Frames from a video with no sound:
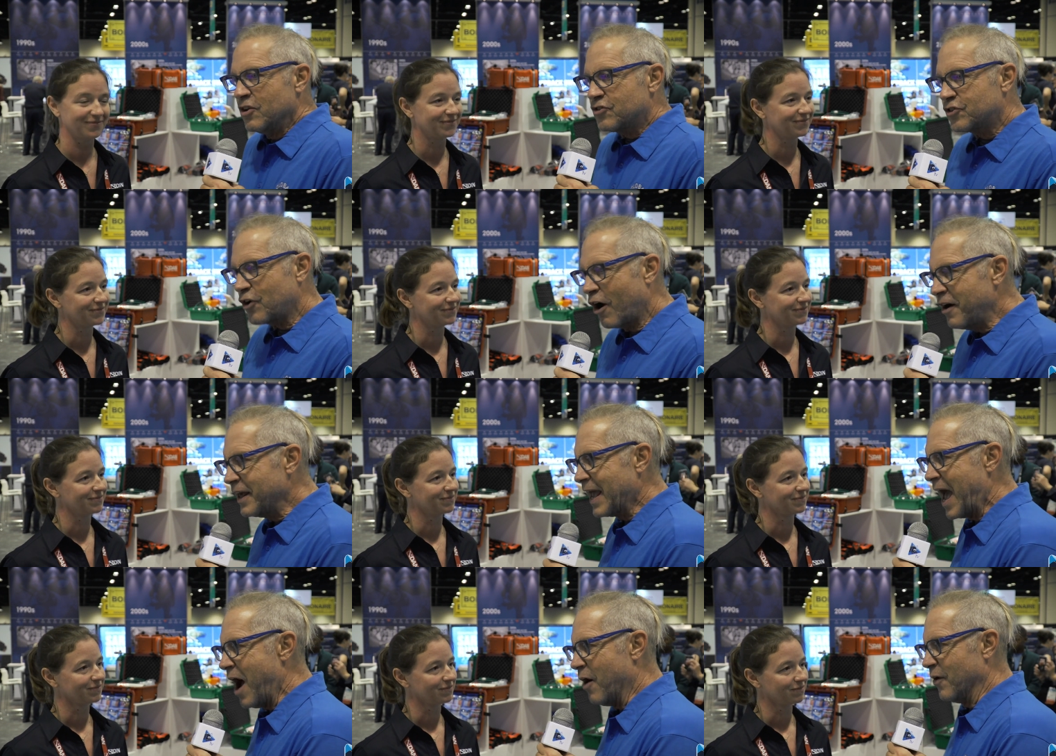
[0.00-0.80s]

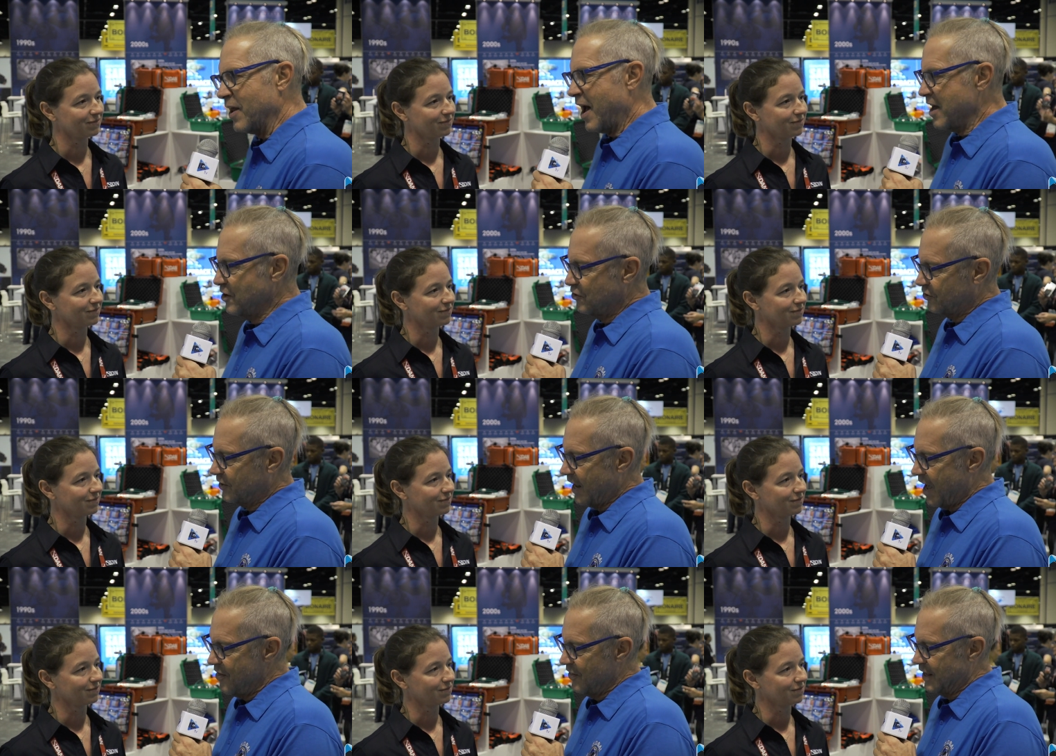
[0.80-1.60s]
Speaker 1: starting out, I
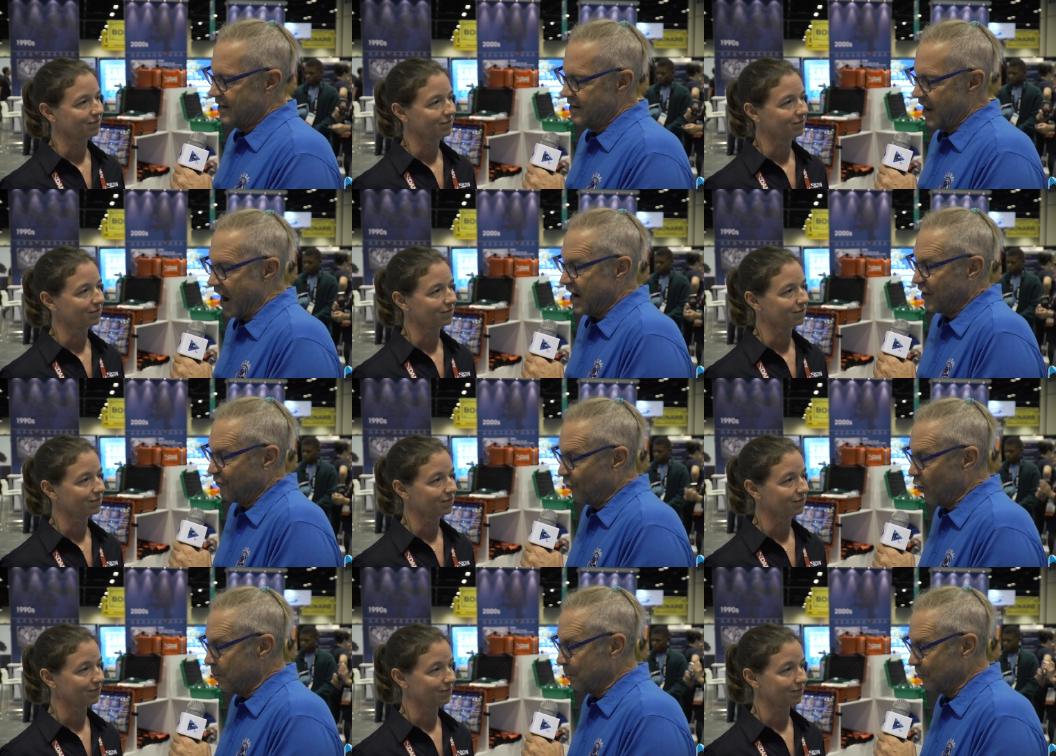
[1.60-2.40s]
understand that
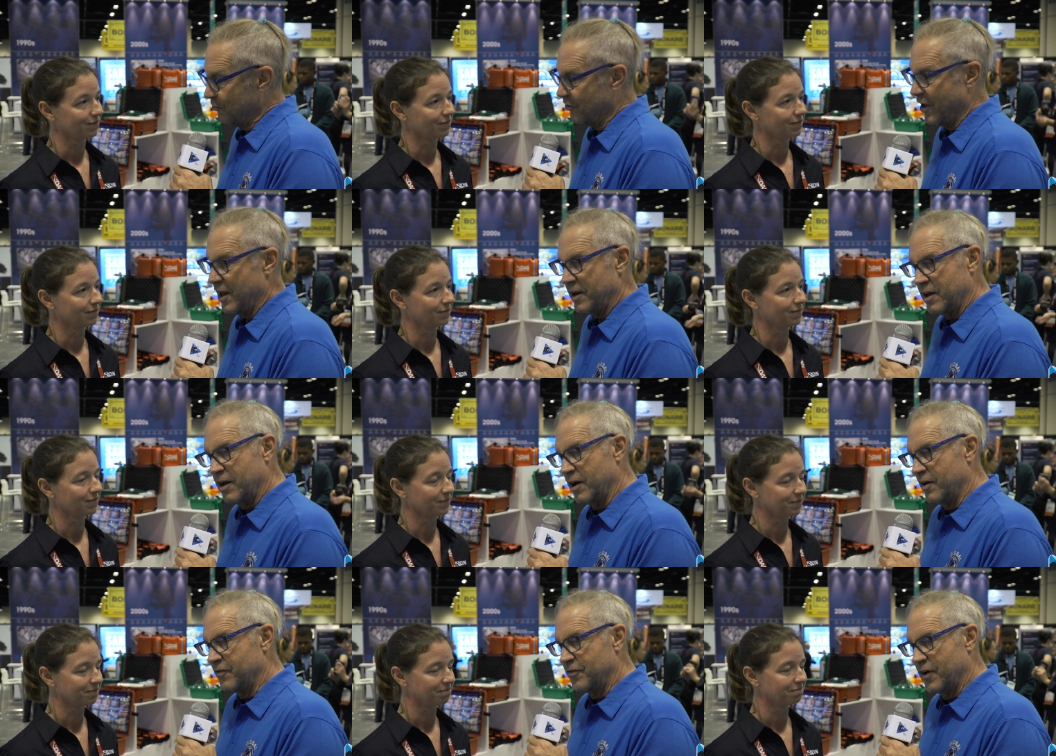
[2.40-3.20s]
94%
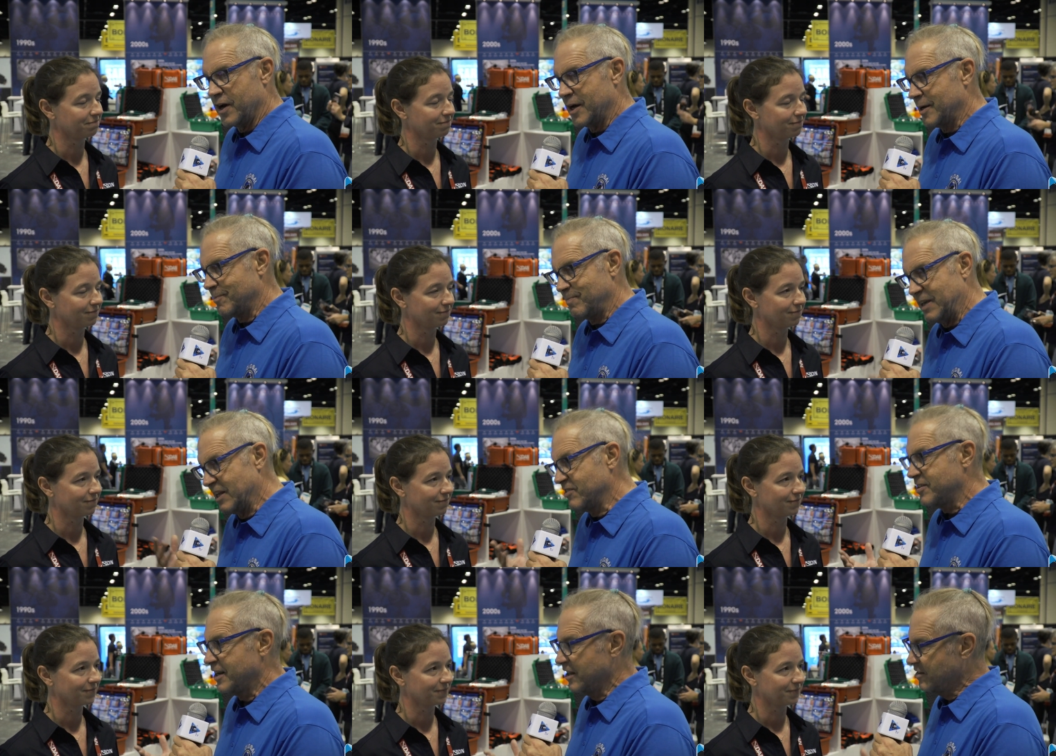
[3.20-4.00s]
of uh,
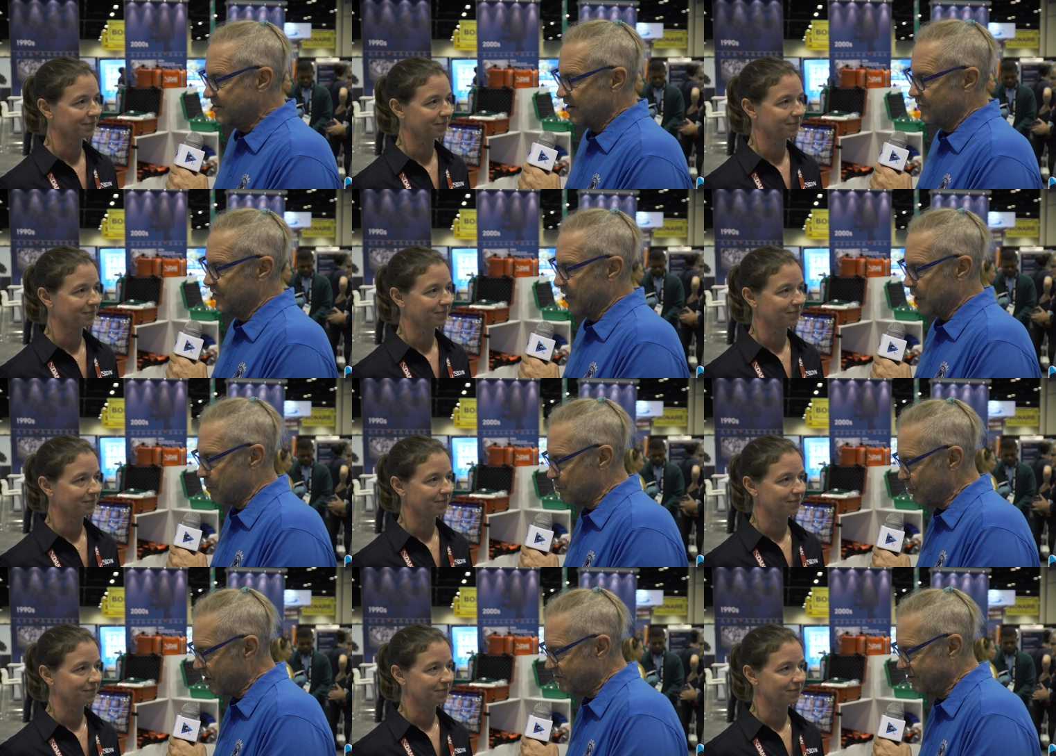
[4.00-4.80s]
incidents of
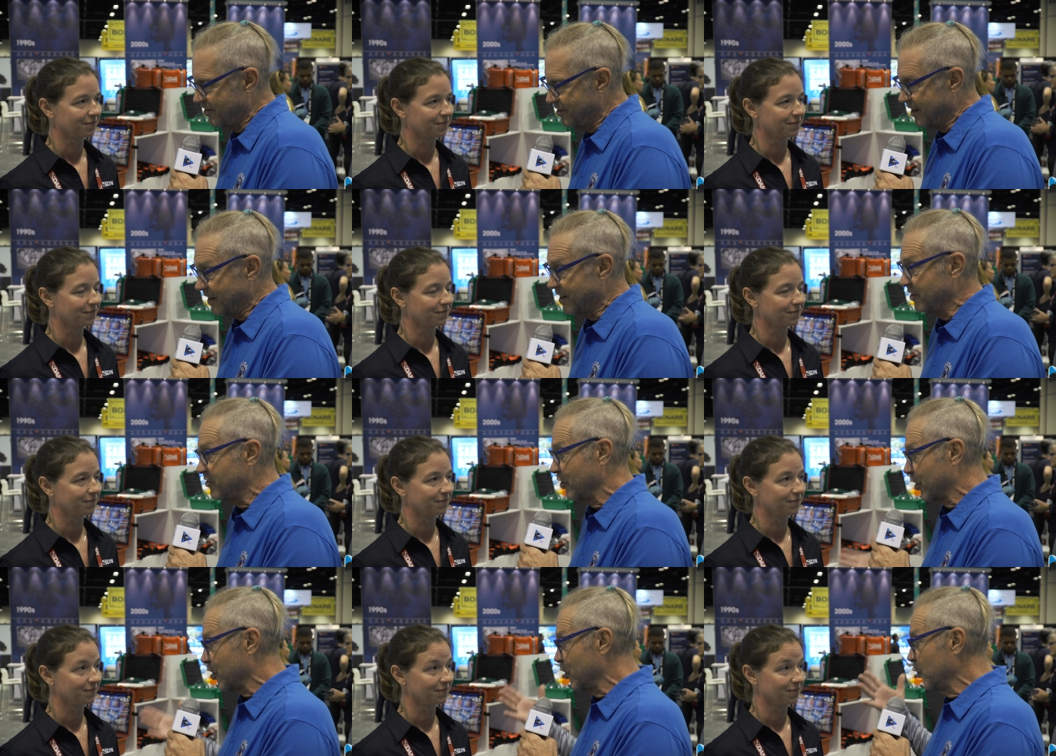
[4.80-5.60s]
decompression sickness
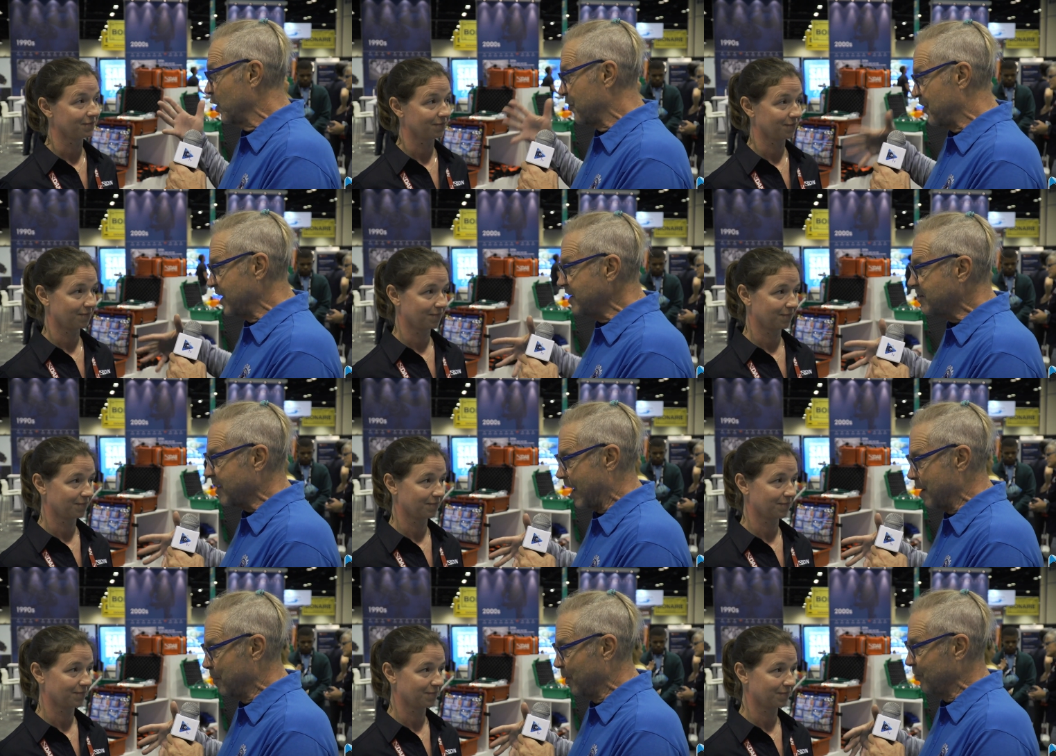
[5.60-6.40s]
occur within
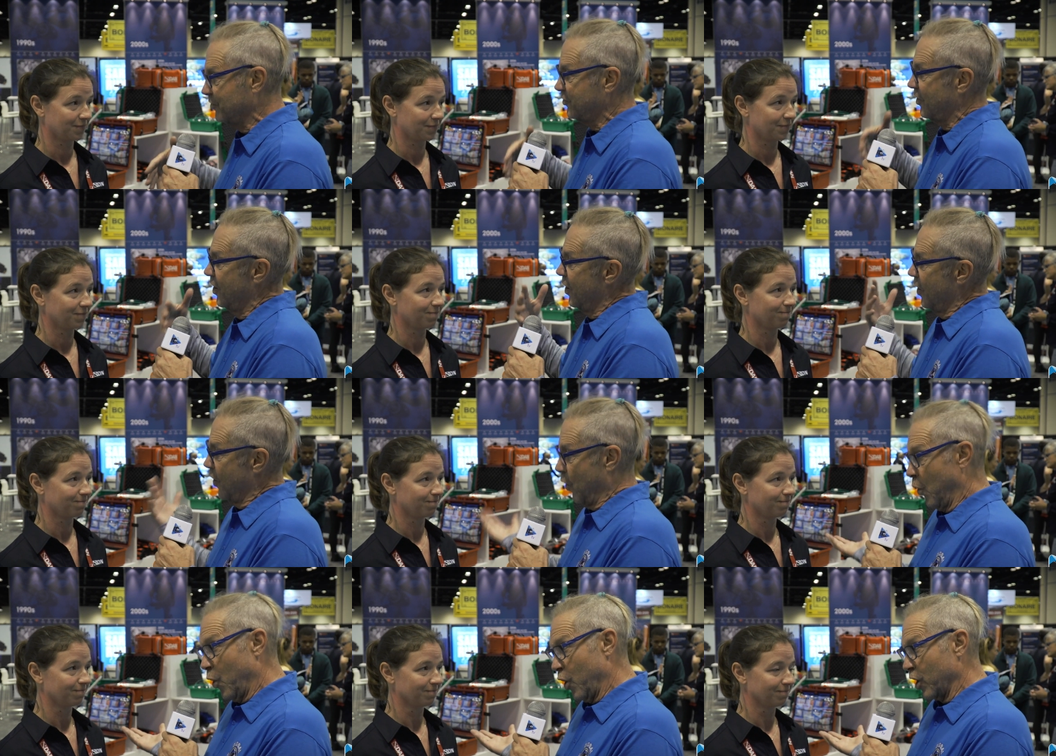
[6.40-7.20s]
tables
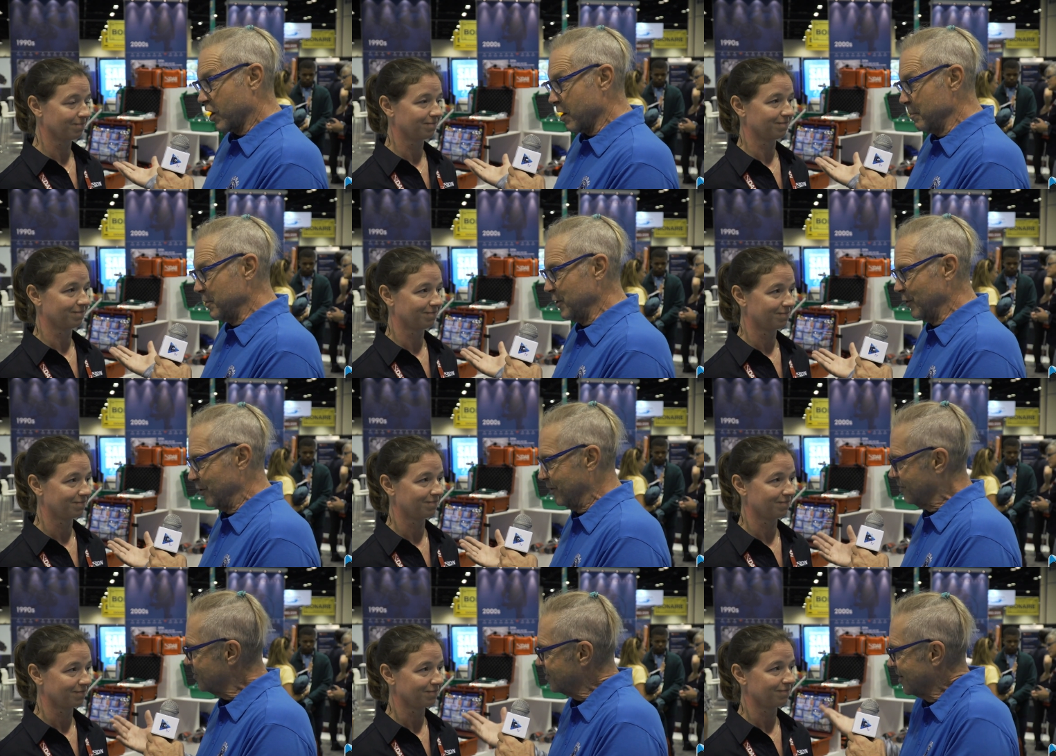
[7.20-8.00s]
or
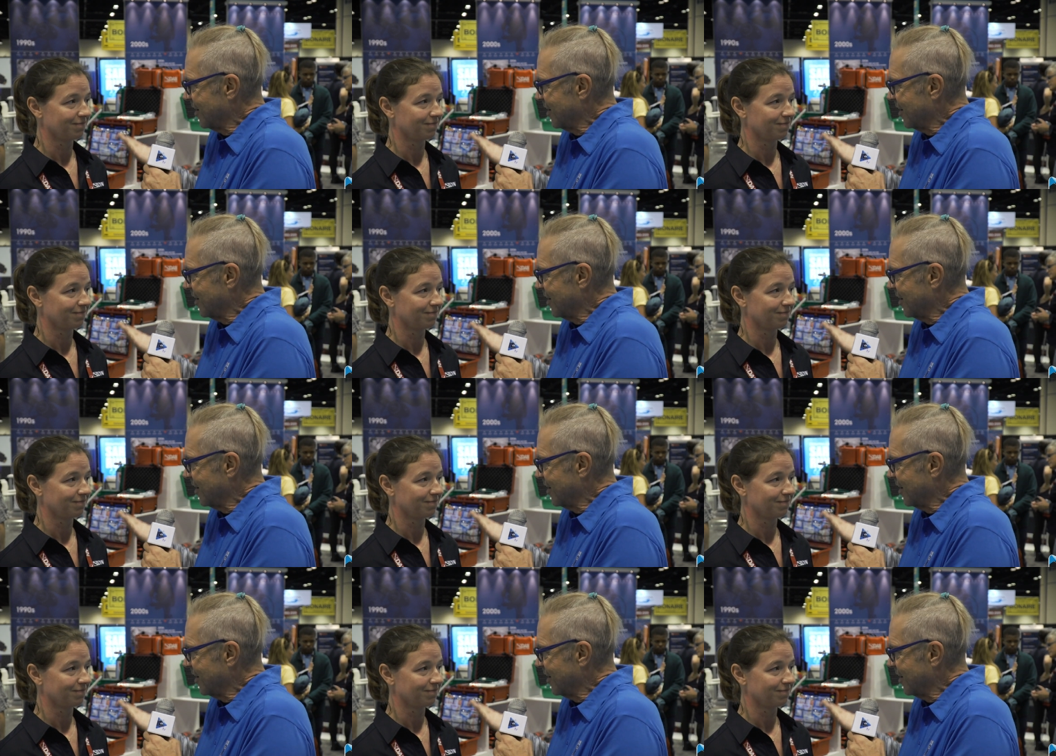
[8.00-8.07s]
computers.